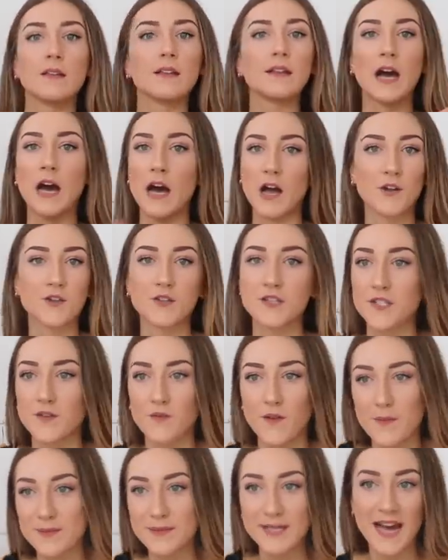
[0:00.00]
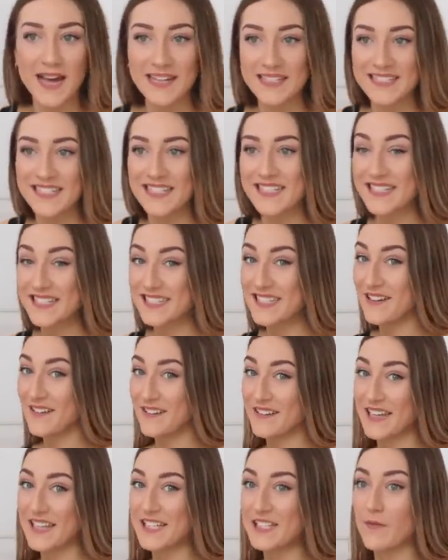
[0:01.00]
the hundreds of websites that
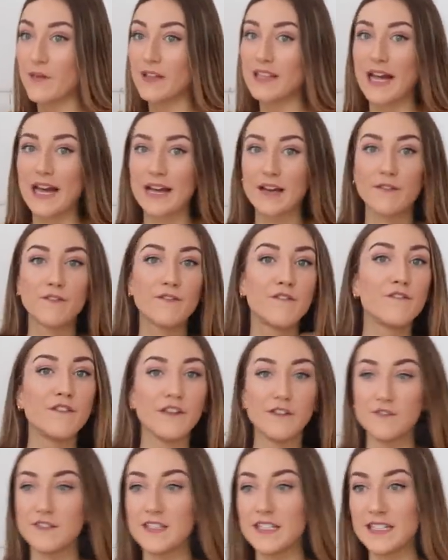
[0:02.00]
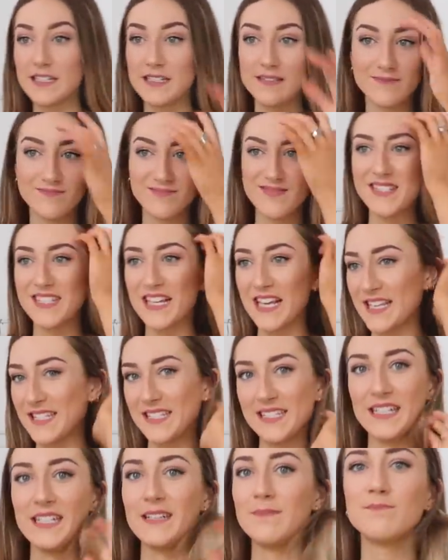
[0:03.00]
sell these for like $50,
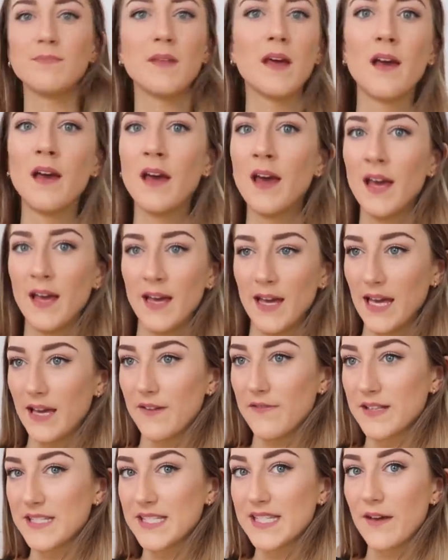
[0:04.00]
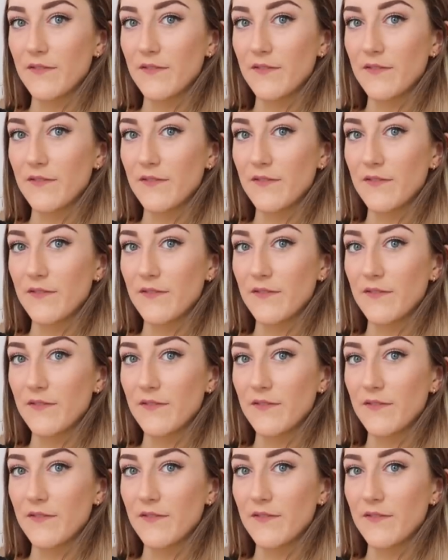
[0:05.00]
$60, even